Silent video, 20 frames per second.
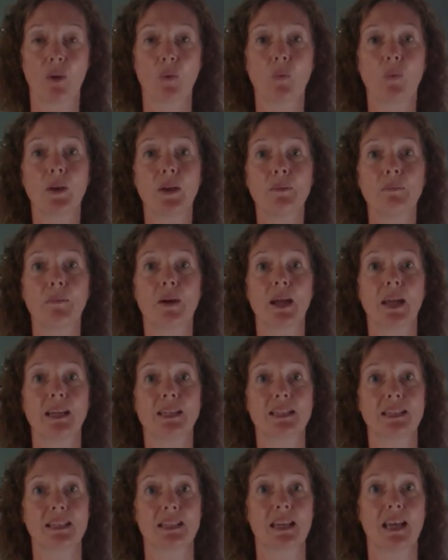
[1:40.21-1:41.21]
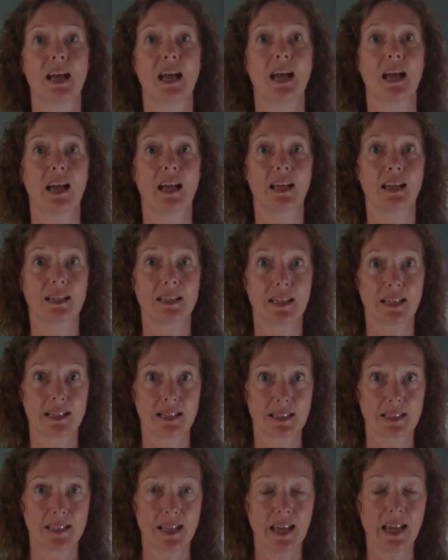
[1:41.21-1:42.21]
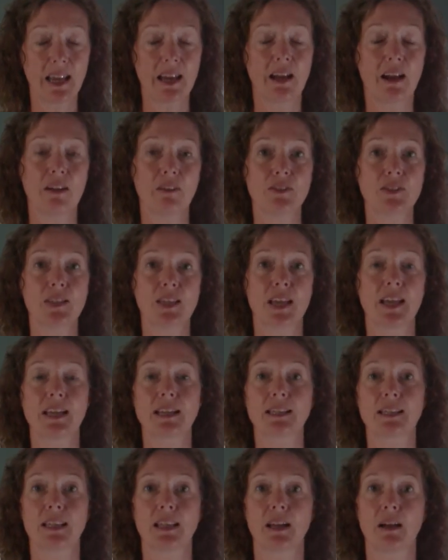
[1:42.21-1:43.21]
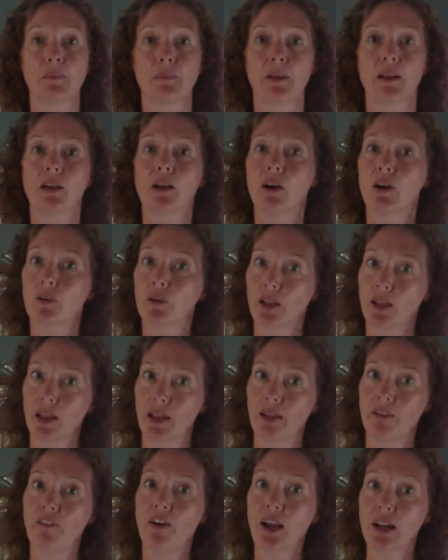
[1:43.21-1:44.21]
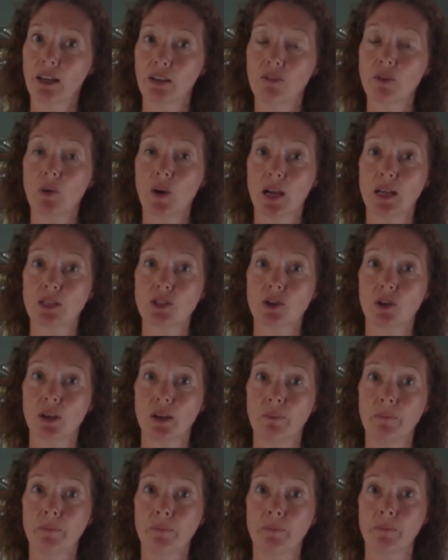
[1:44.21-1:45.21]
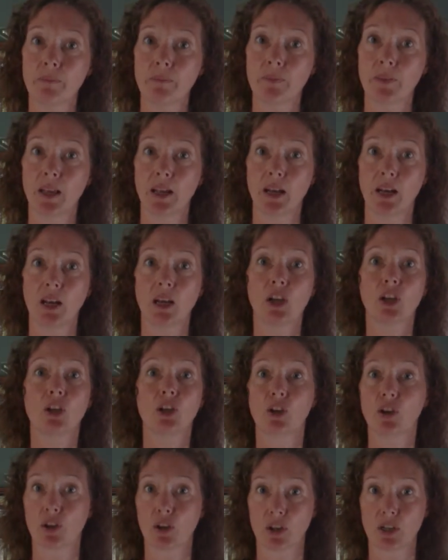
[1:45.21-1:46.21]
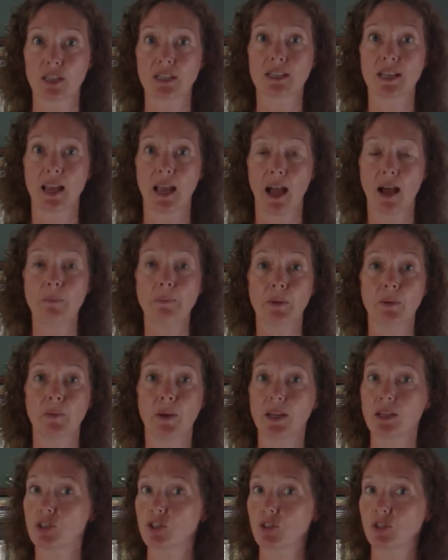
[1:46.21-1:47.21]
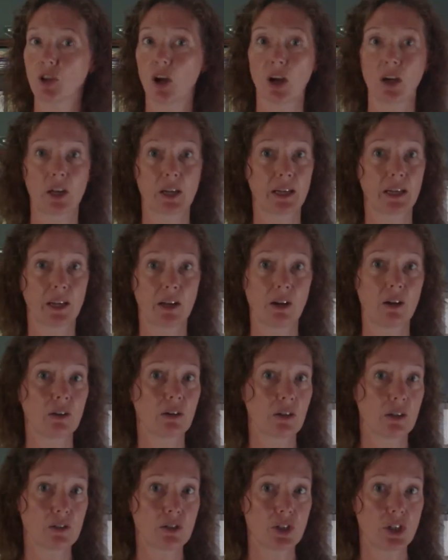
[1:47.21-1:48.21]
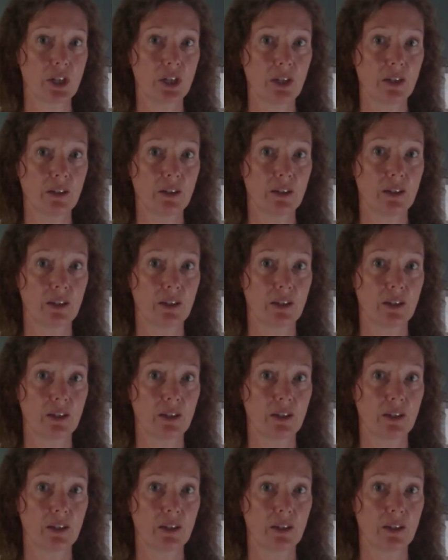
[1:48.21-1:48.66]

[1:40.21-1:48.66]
We might, instead of saying to them, okay, if I give you ice cream, then you're going to stay happy, right? You're not going to get all grouchy.